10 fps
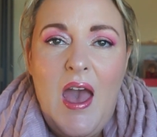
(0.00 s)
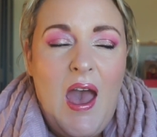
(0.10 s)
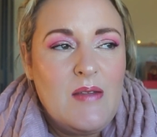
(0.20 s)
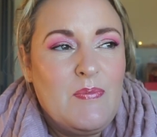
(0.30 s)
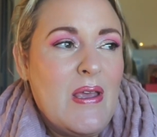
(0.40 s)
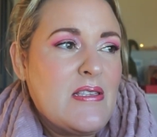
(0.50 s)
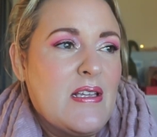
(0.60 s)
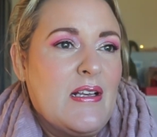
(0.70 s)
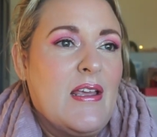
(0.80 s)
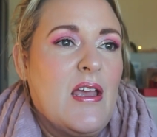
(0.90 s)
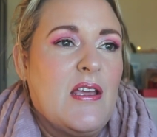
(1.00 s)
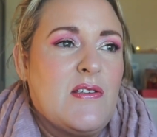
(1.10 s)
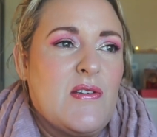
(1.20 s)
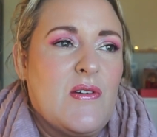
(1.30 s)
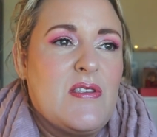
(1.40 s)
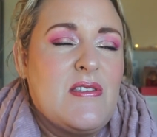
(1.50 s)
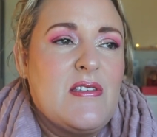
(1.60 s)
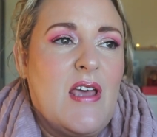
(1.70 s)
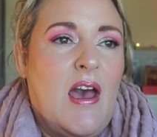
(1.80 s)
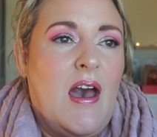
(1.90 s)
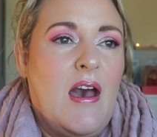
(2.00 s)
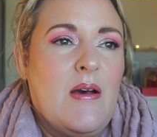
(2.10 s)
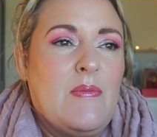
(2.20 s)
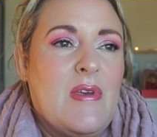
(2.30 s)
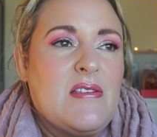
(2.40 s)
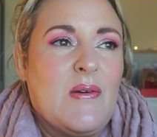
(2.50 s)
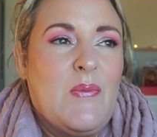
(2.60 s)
And basically it just is